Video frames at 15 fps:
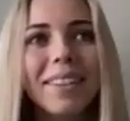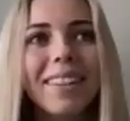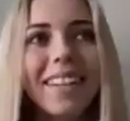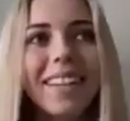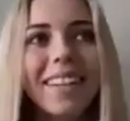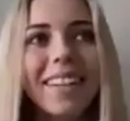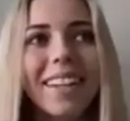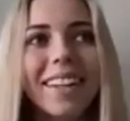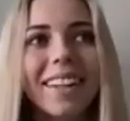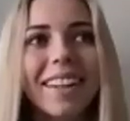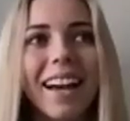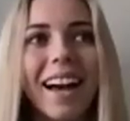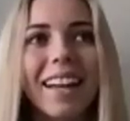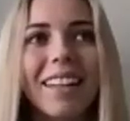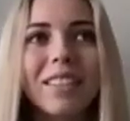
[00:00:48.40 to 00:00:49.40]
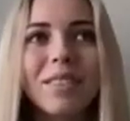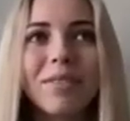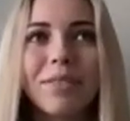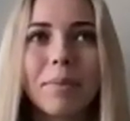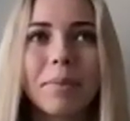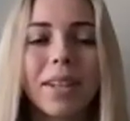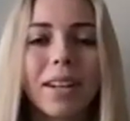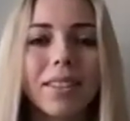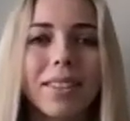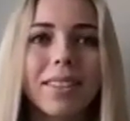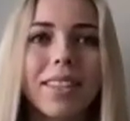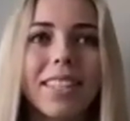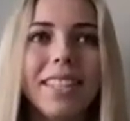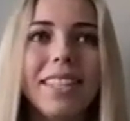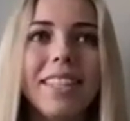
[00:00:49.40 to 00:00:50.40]
like, kind of from color
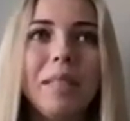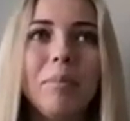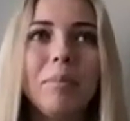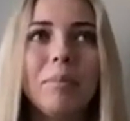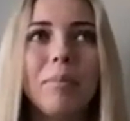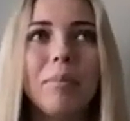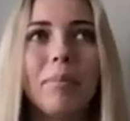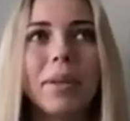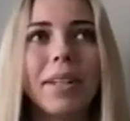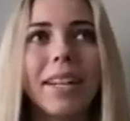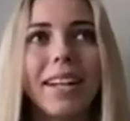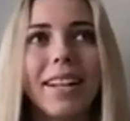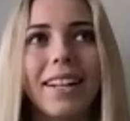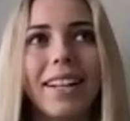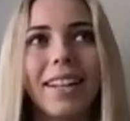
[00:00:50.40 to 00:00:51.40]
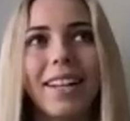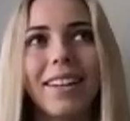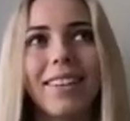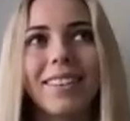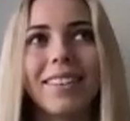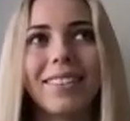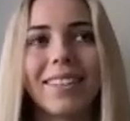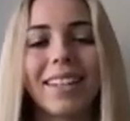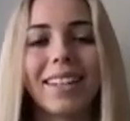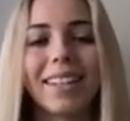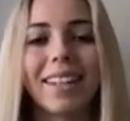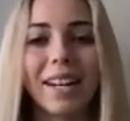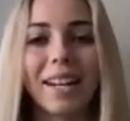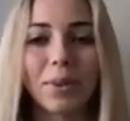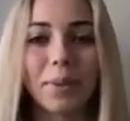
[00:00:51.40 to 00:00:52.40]
theory, but I didn't know that it was like an
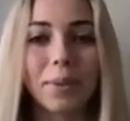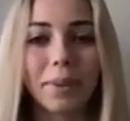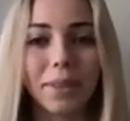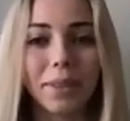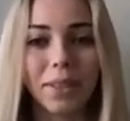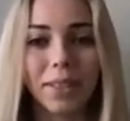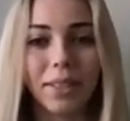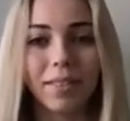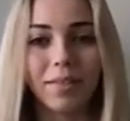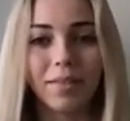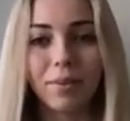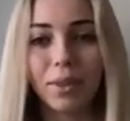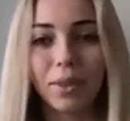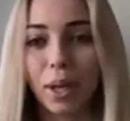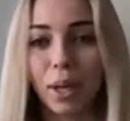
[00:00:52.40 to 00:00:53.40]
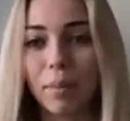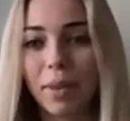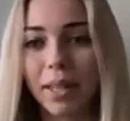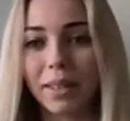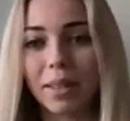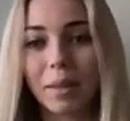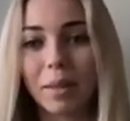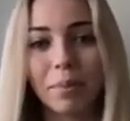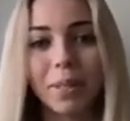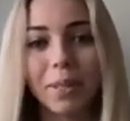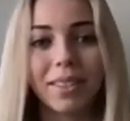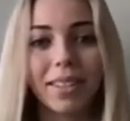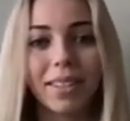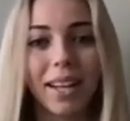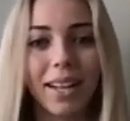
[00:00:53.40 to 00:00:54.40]
actual legit job that
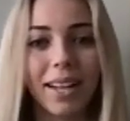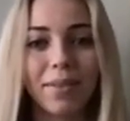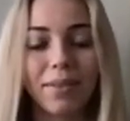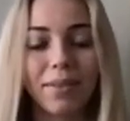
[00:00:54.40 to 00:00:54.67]
companies have.